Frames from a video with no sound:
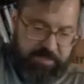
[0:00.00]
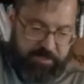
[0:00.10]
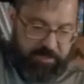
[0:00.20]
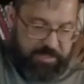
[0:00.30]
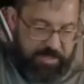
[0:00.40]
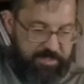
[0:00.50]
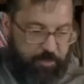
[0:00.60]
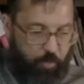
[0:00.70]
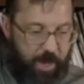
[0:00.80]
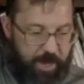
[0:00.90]
just a
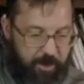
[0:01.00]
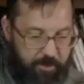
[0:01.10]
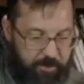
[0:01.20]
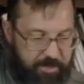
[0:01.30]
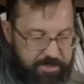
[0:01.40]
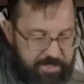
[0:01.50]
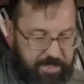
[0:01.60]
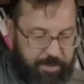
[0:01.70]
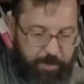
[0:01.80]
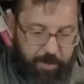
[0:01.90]
square
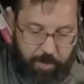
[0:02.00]
sleeping